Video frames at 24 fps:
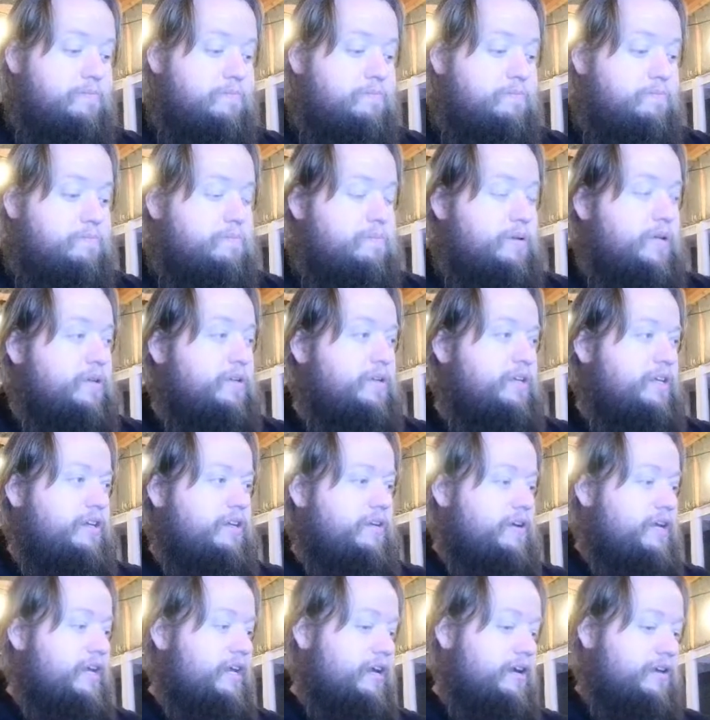building your
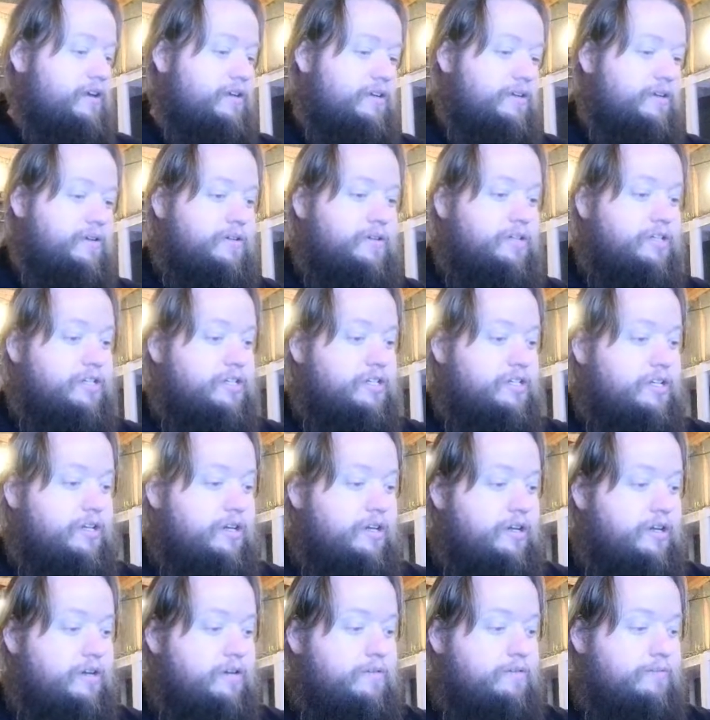character.
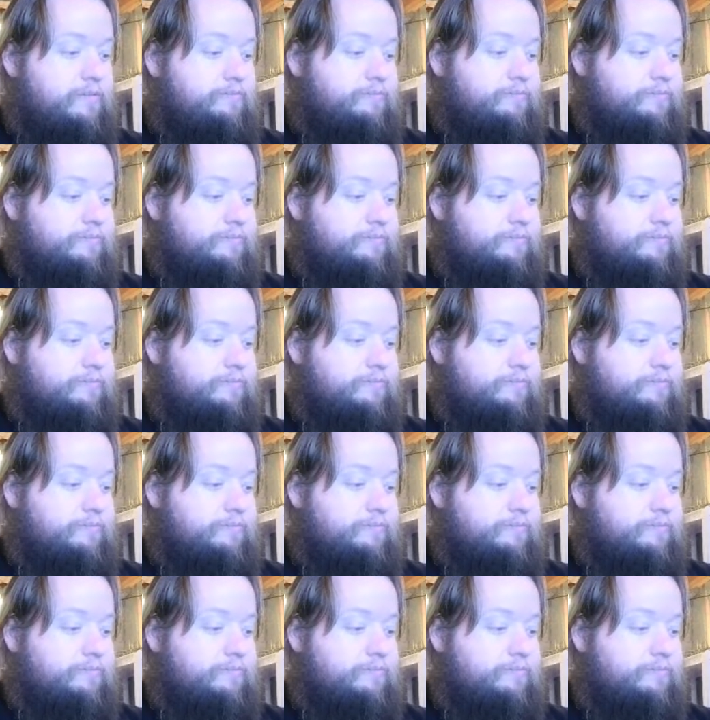So